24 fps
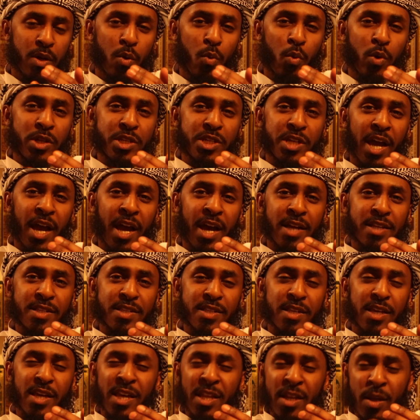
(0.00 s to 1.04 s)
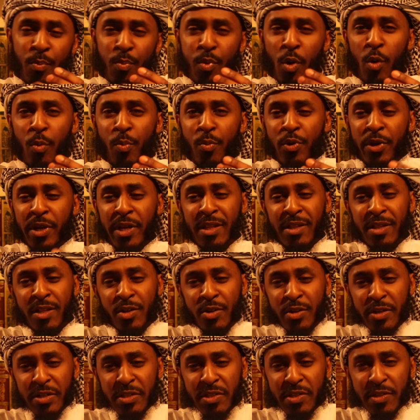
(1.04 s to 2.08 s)
which has inappropriate
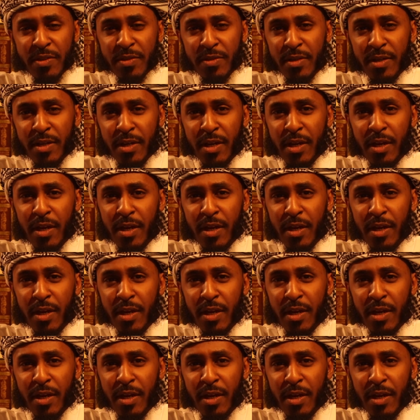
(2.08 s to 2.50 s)
lyrics.